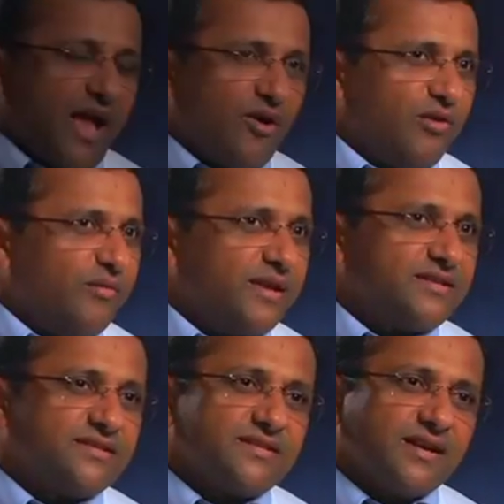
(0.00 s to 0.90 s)
I
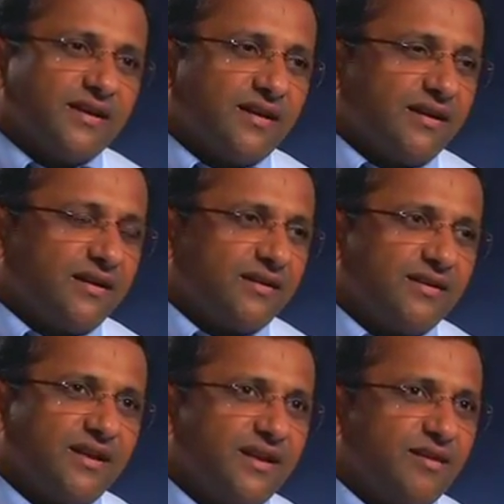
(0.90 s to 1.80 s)
always uh,
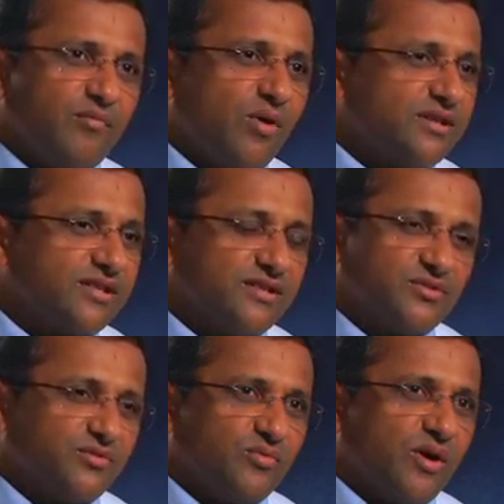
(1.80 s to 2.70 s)
really wanted
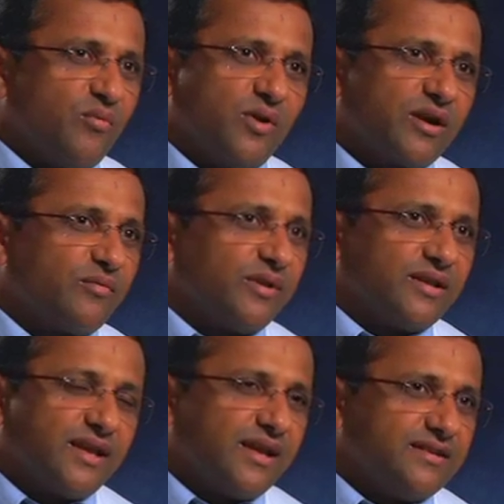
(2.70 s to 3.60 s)
to work
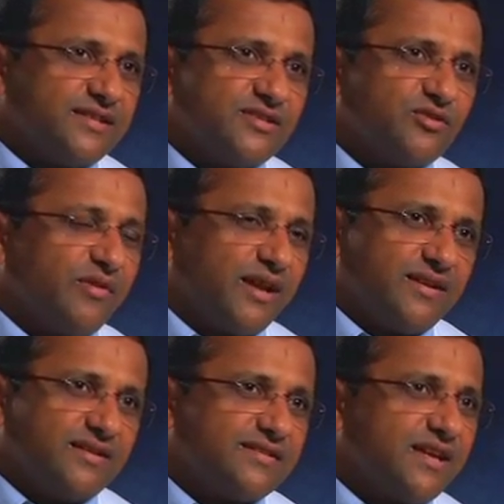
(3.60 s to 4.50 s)
with kids, and so when I
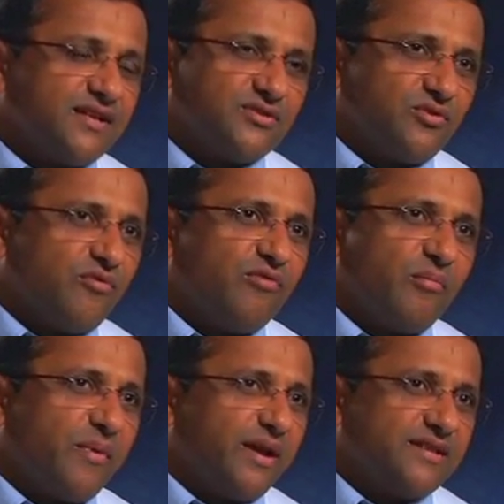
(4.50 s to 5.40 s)
decided to go for
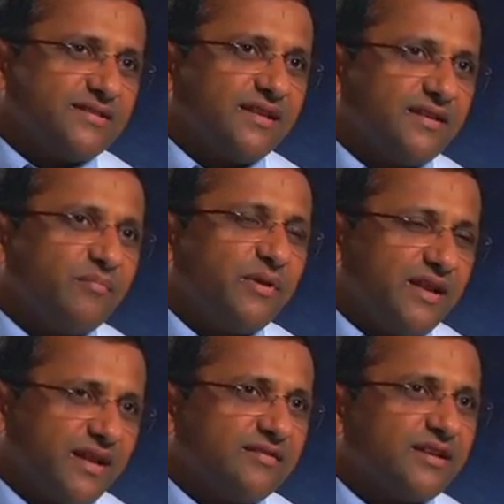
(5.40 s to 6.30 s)
medicine,
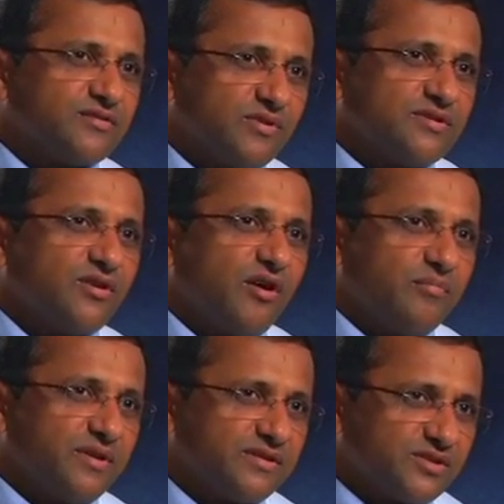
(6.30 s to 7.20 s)
pediatrics was the
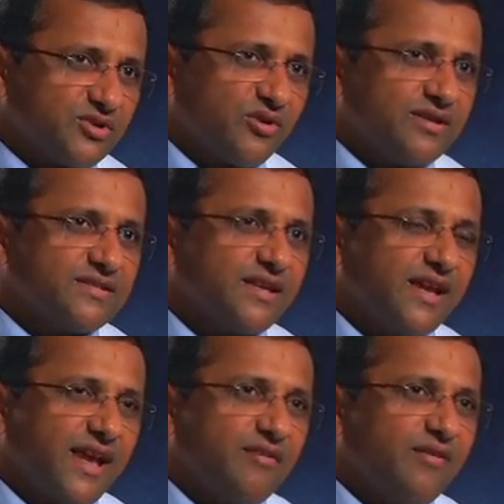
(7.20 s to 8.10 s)
obvious choice.
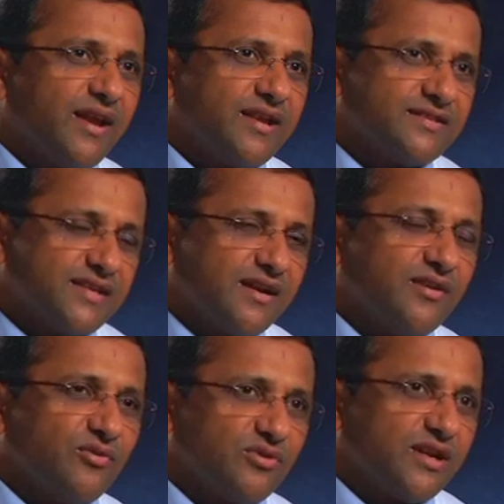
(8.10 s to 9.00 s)
And when I
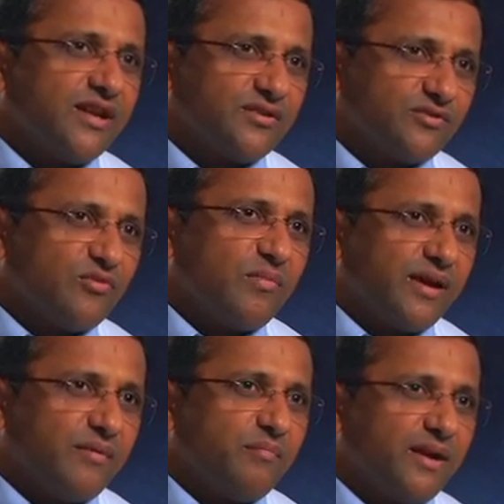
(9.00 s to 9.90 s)
started rotating through
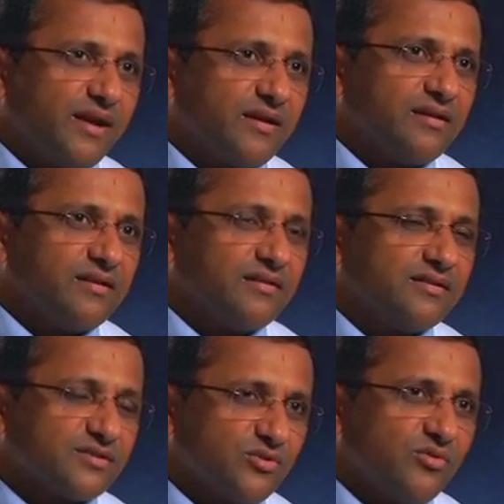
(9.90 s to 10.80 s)
my medical
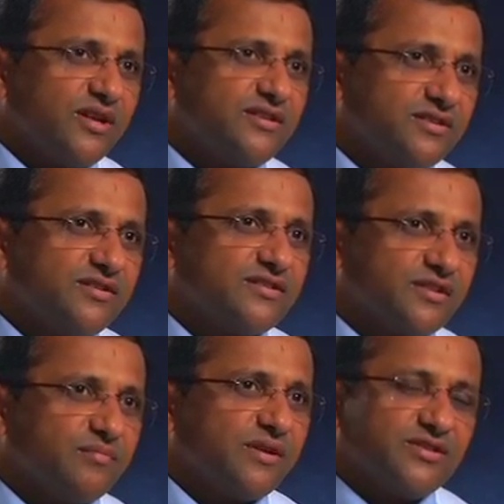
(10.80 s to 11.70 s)
school
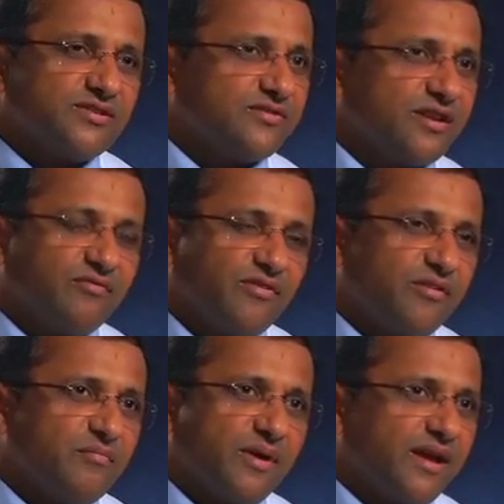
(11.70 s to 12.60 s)
internship, it just
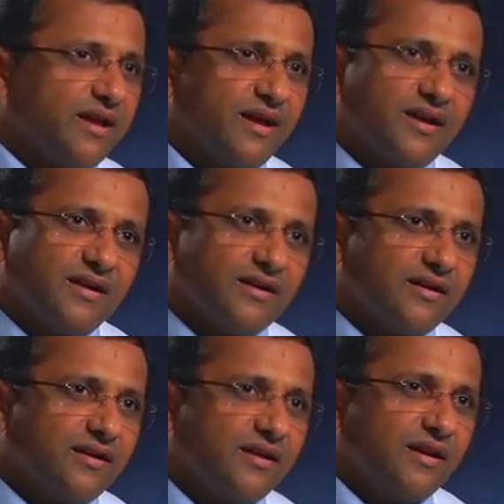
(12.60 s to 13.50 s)
reaffirmed my uh,